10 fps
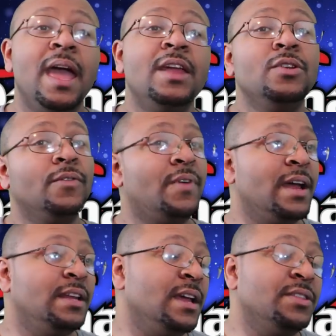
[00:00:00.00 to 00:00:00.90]
and you'll
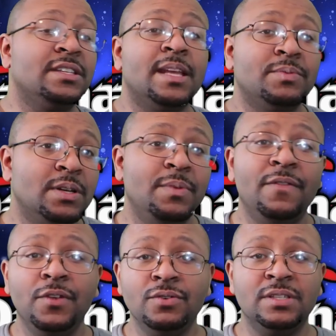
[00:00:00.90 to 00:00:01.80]
find the other exception to
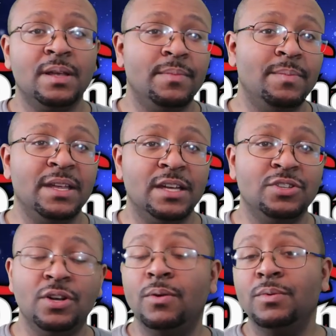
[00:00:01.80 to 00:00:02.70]
be fusion summon,
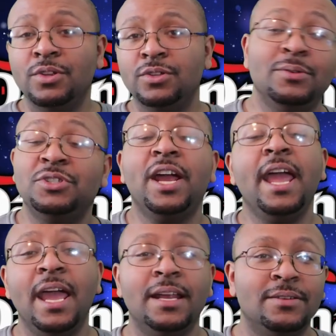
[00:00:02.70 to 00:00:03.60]
because, you know, you lose your
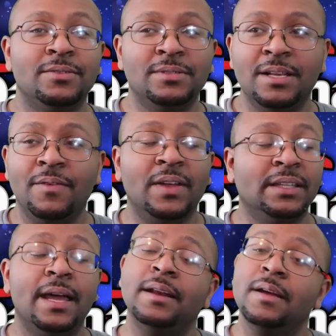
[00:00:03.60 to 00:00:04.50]
hand and stuff
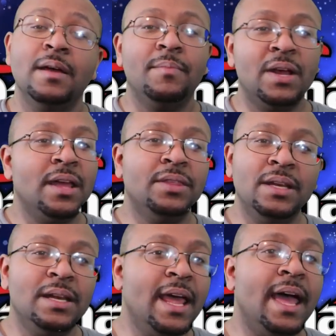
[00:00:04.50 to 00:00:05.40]
like that. But other
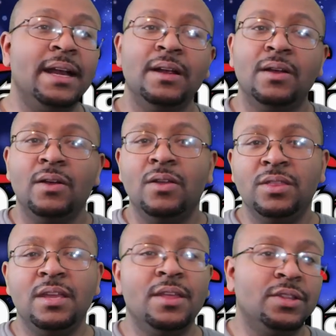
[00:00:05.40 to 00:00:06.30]
than that,
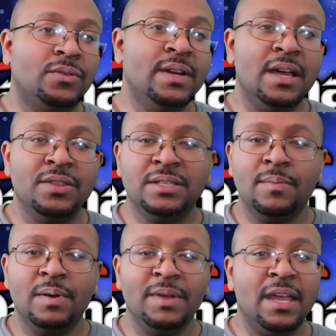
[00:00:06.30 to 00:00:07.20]
the other three other
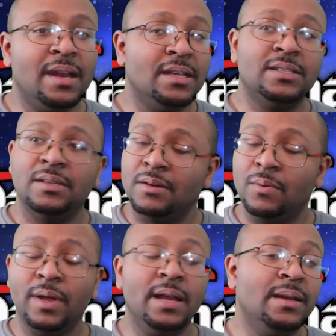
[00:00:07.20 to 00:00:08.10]
summoning mechanics
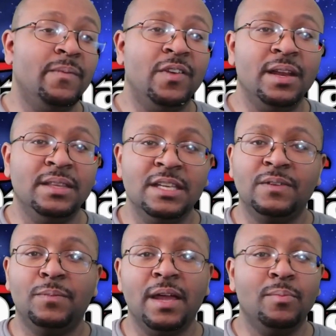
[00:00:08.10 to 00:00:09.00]
will end up feeling
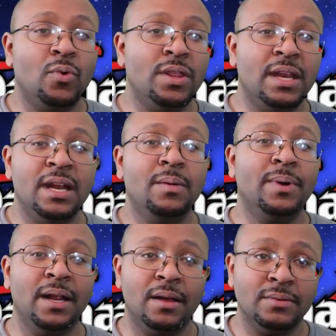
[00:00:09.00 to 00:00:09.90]
this fight more than anybody